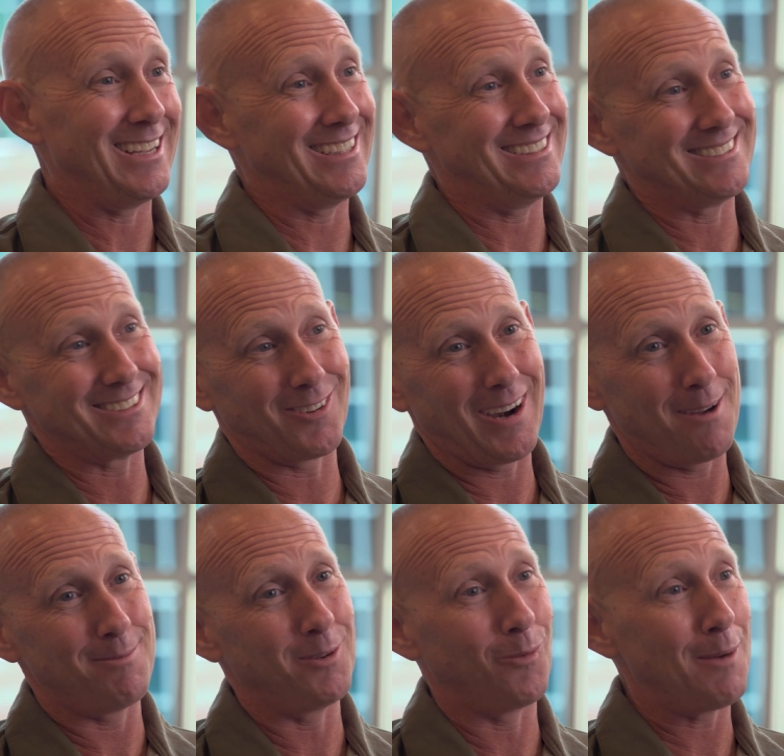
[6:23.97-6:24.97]
and
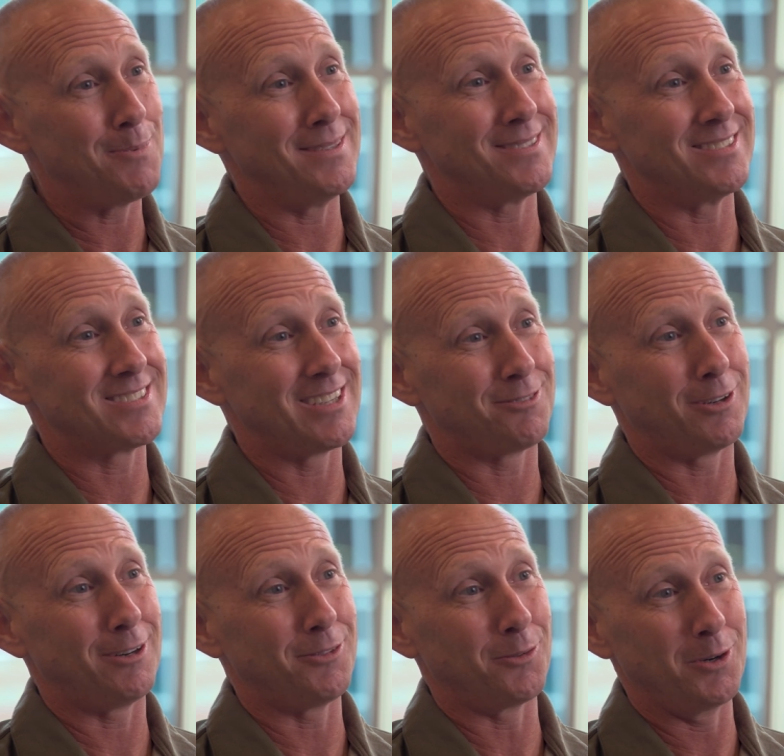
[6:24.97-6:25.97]
grabbed the weapons and stuff
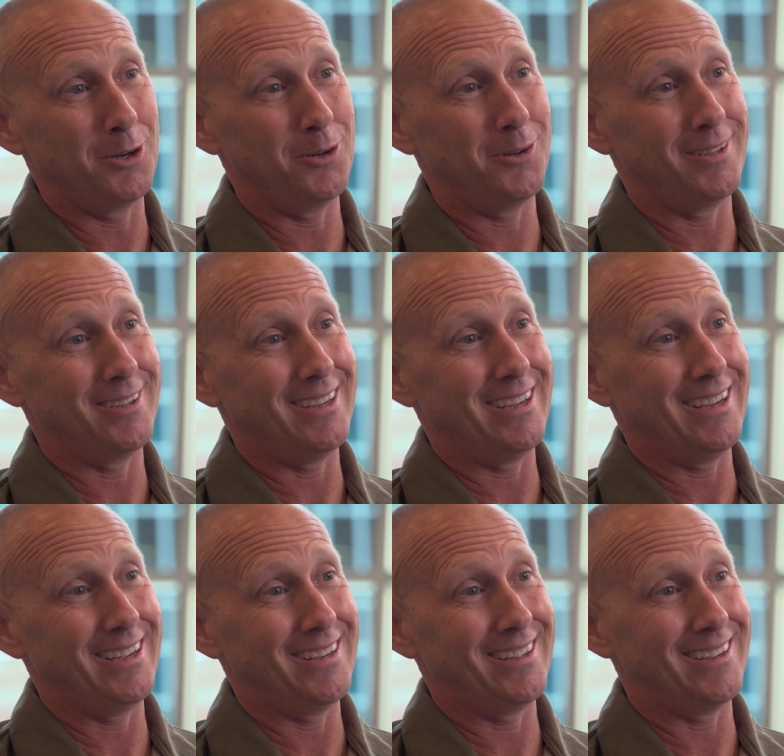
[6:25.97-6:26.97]
off the road,
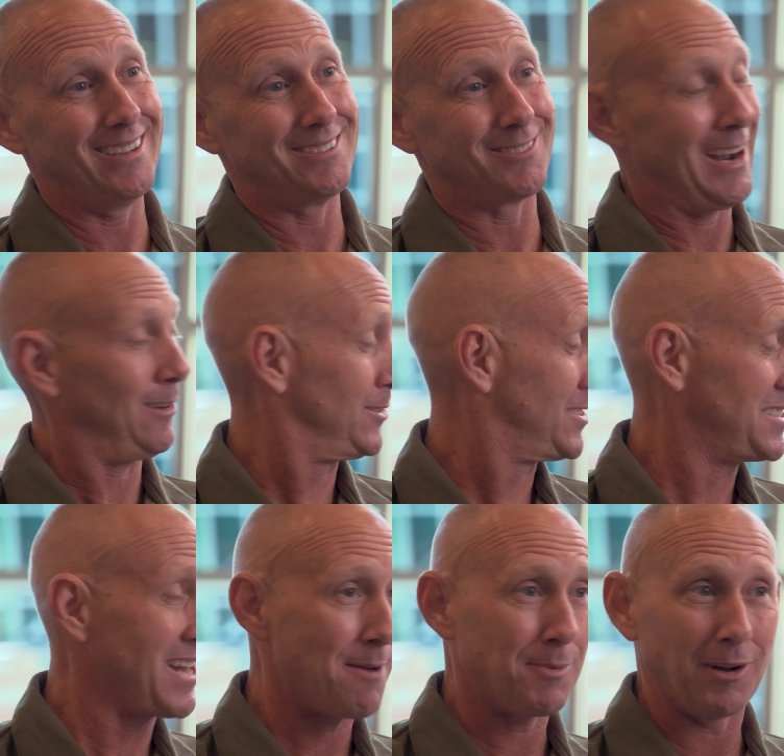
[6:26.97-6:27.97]
and rounds
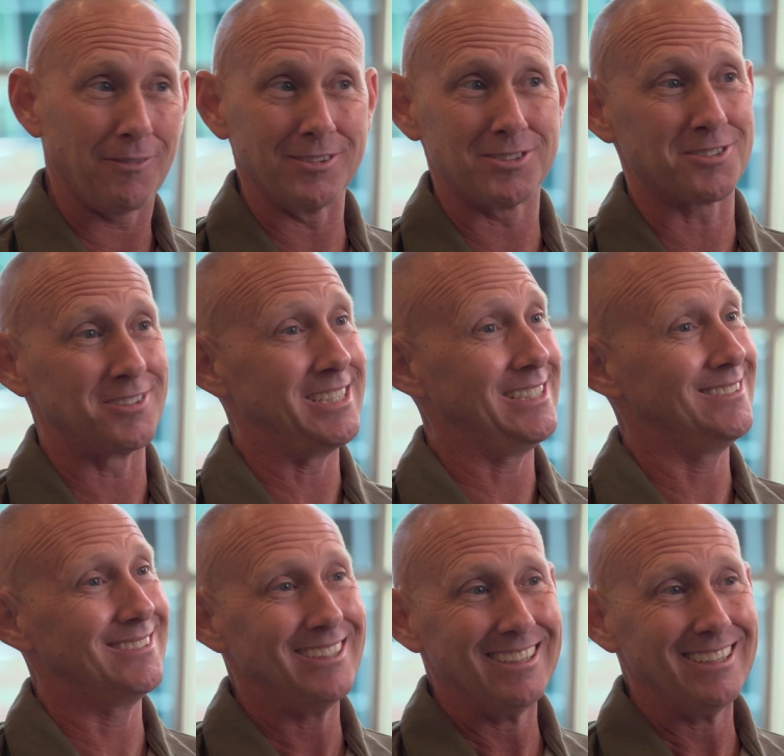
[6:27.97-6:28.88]
snapping off the street.